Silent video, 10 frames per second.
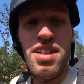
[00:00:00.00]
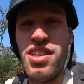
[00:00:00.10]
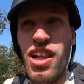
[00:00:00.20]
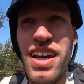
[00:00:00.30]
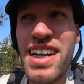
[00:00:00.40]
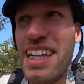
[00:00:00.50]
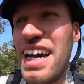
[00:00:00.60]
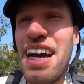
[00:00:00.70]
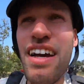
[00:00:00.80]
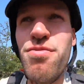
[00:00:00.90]
So luckily
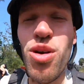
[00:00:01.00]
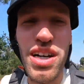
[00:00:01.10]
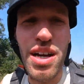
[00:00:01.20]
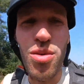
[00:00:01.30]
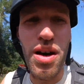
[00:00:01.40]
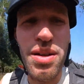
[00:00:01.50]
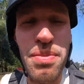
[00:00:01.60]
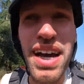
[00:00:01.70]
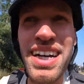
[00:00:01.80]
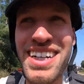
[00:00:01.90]
I have more than one
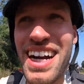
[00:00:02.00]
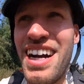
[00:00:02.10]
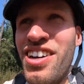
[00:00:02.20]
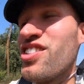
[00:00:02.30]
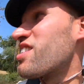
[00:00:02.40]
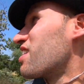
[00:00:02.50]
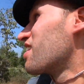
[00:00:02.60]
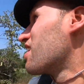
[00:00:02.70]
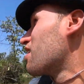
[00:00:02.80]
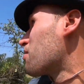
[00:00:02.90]
bank account
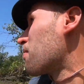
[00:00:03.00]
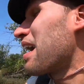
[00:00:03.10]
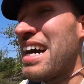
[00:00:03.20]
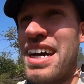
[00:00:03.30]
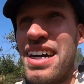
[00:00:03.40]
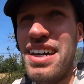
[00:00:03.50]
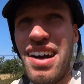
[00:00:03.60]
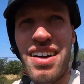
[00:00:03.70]
by